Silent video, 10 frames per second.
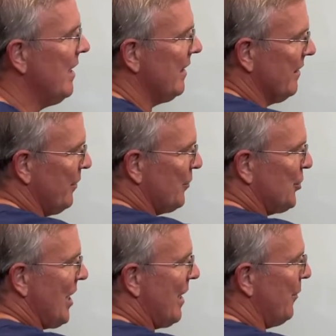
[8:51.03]
and a little
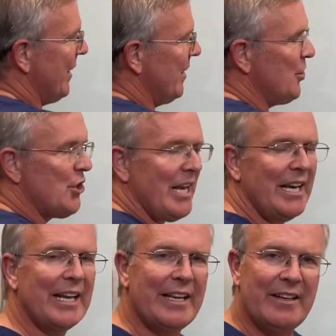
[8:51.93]
shadowing and
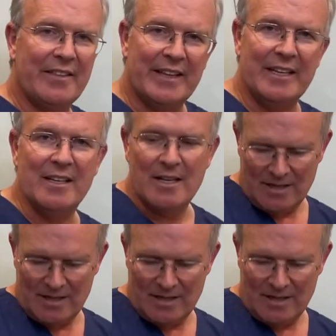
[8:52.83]
shading into the